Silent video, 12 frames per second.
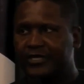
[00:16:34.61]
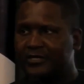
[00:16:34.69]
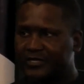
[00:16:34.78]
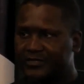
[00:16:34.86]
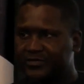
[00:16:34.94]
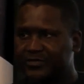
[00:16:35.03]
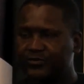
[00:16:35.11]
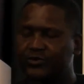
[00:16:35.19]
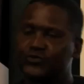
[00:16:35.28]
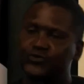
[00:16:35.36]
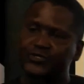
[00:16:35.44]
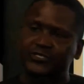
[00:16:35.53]
industry
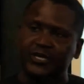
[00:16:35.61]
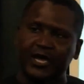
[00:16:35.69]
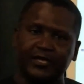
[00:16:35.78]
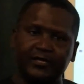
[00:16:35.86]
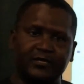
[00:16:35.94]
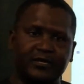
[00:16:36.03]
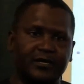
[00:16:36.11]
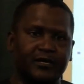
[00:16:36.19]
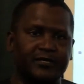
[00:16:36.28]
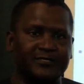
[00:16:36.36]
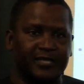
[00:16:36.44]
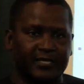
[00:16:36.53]
because we tried
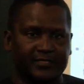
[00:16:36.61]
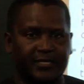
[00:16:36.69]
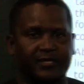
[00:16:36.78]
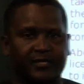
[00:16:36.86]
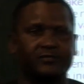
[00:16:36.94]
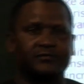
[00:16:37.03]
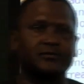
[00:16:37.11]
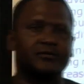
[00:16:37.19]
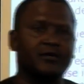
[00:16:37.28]
textile.